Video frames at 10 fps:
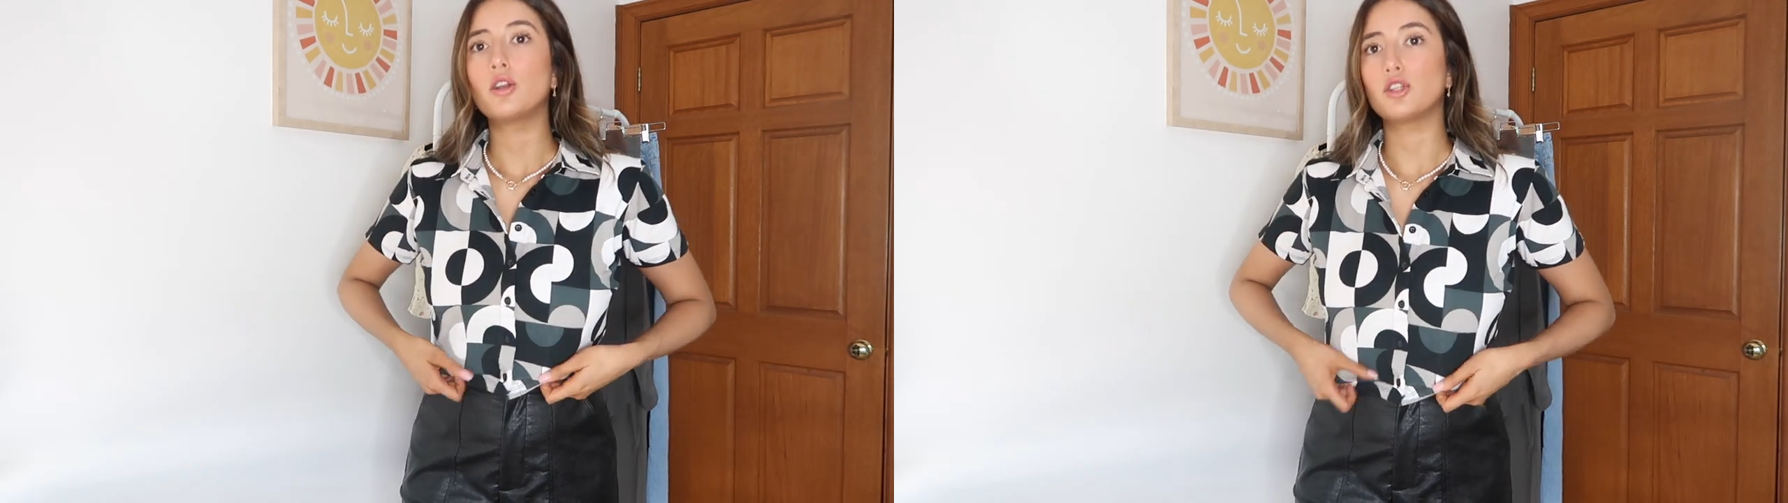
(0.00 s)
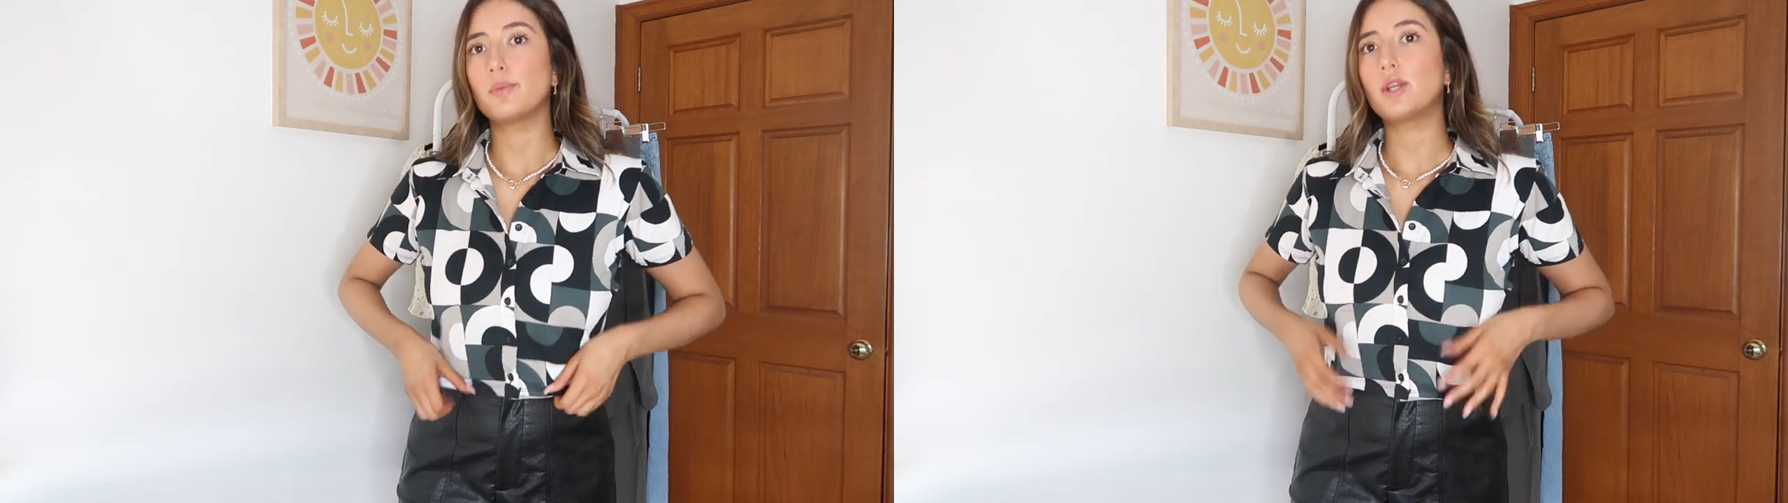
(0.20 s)

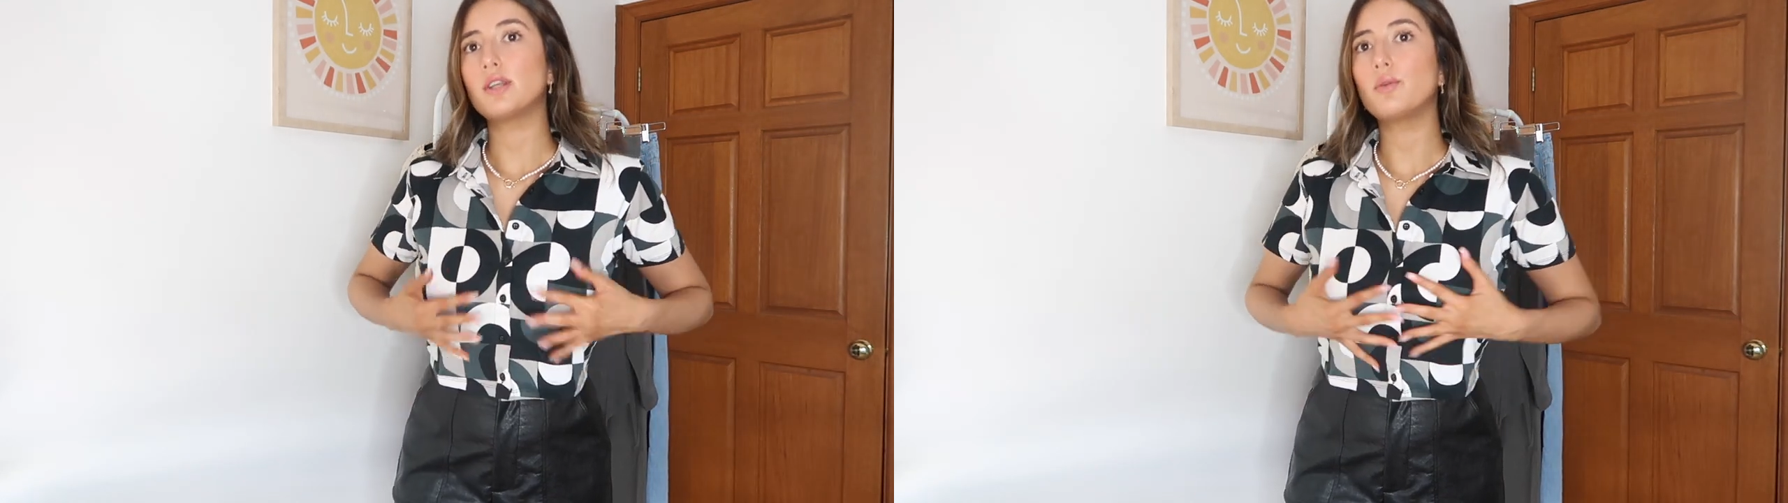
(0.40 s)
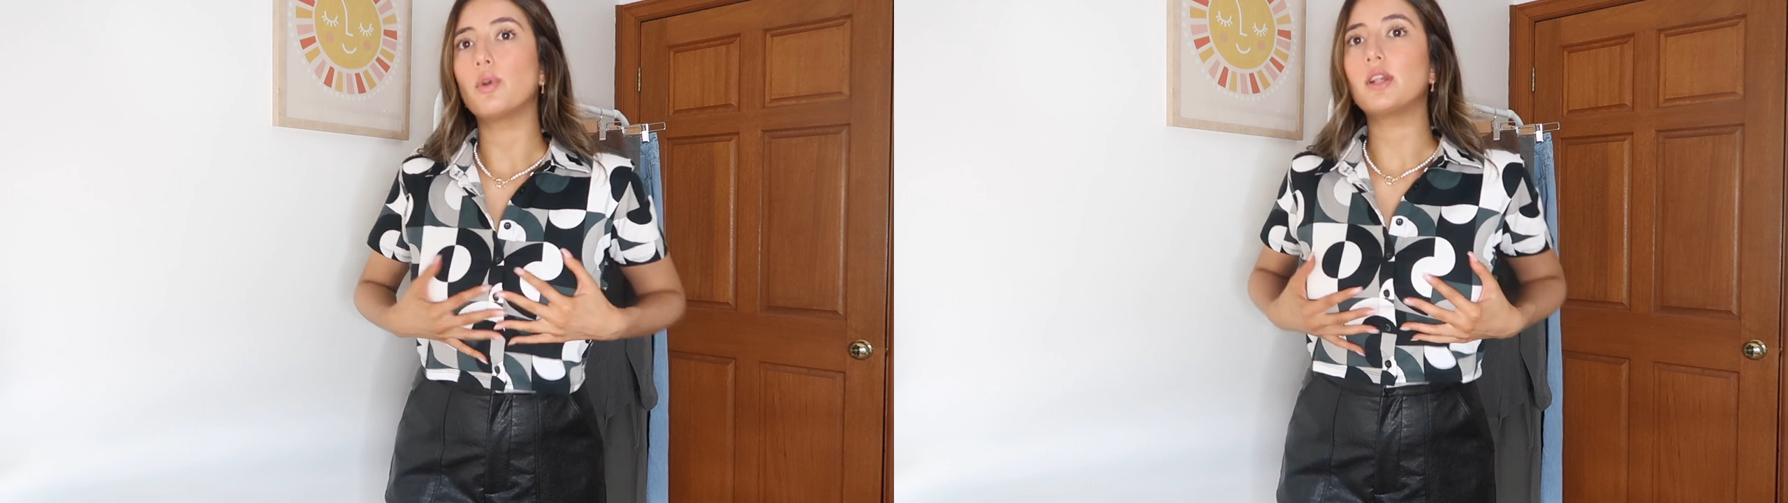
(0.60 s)
just because
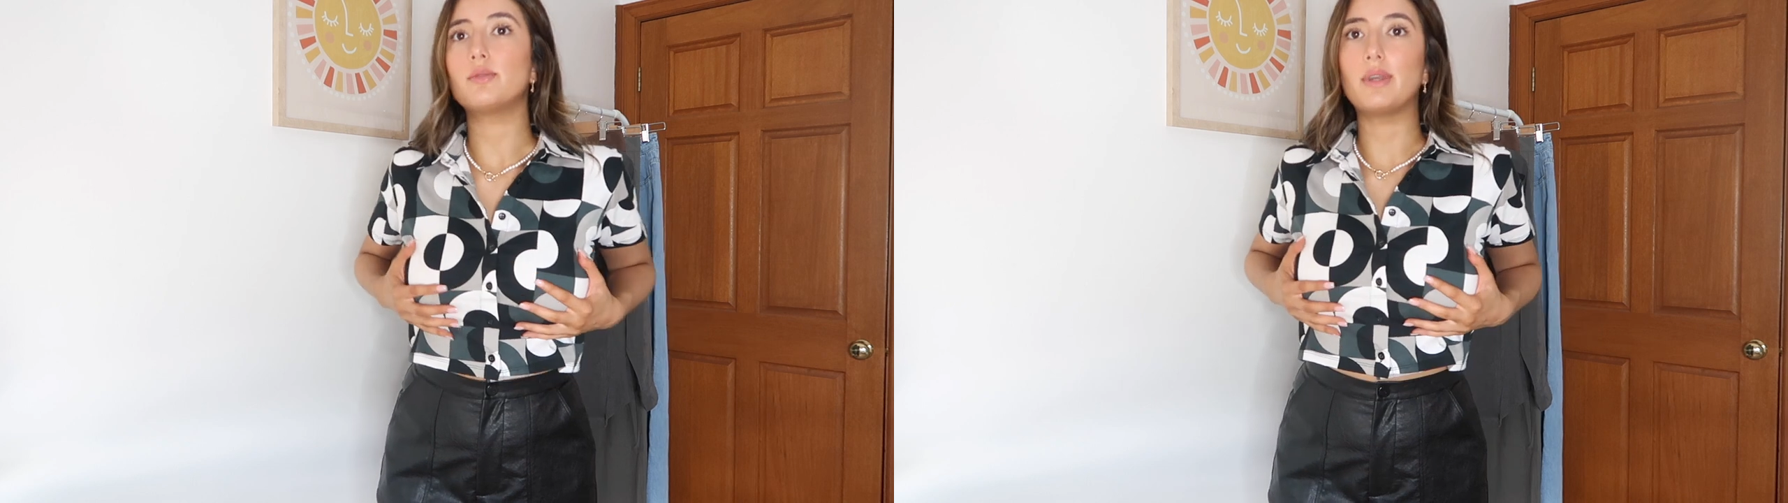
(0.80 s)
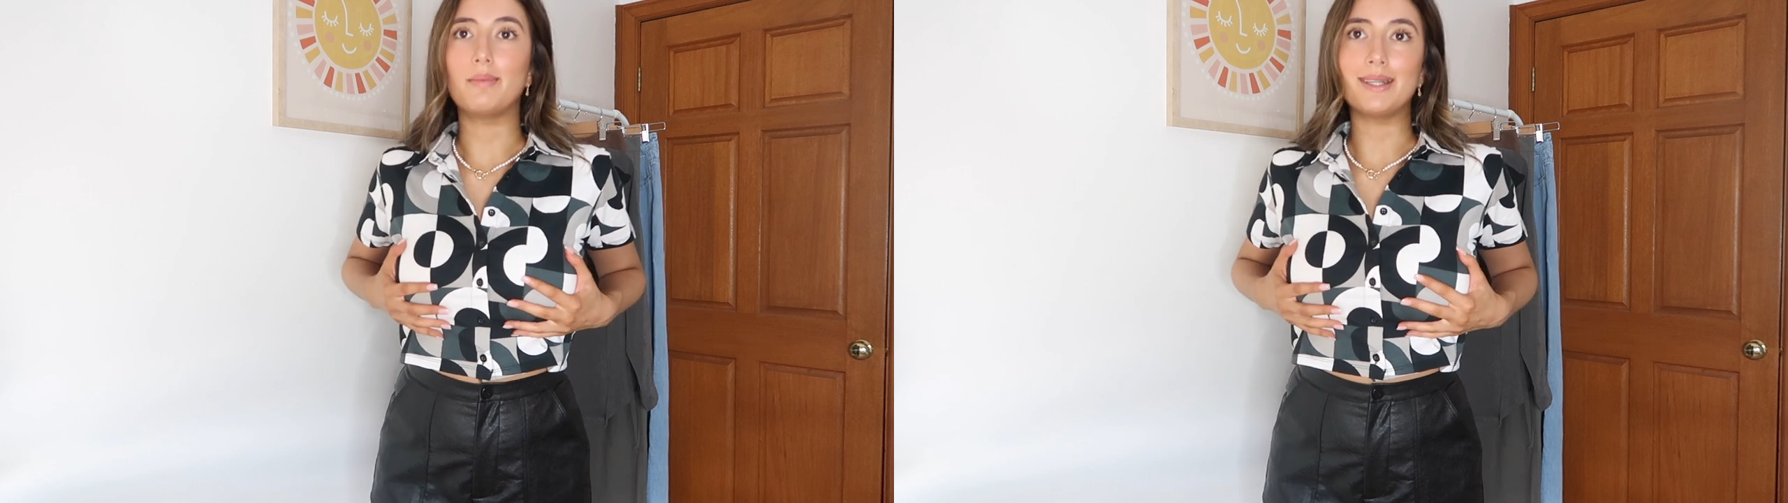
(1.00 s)
I wanted
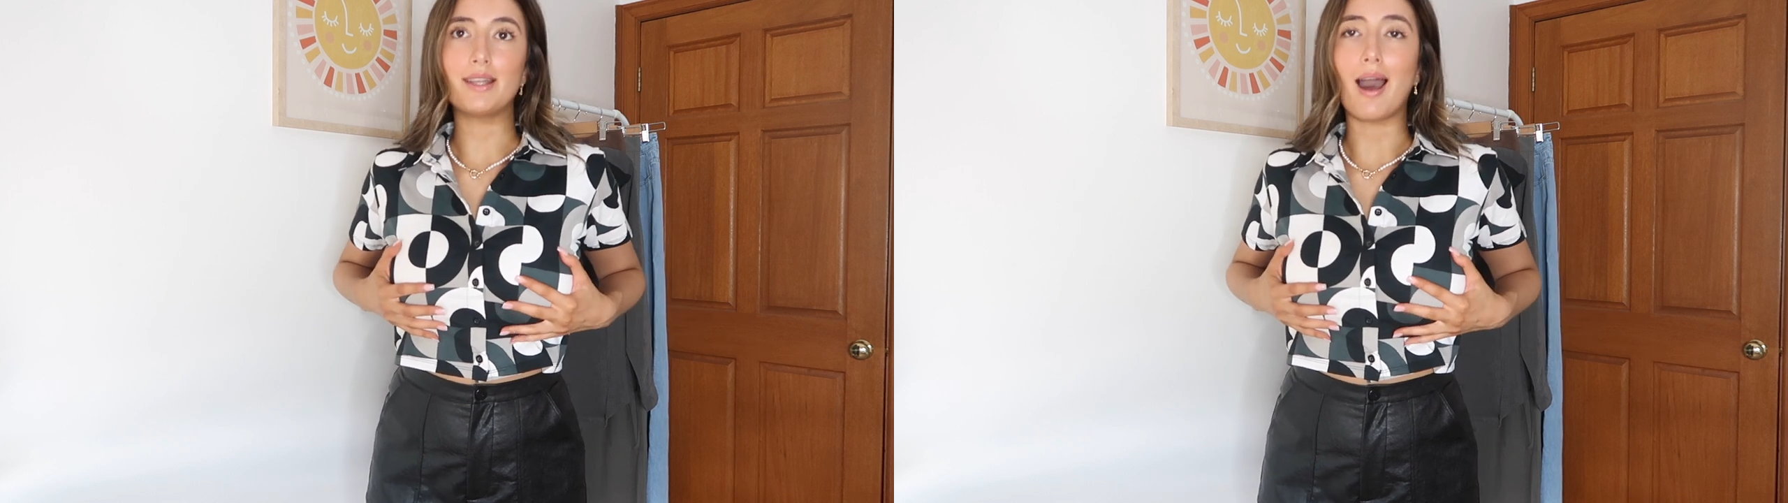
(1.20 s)
to be a bit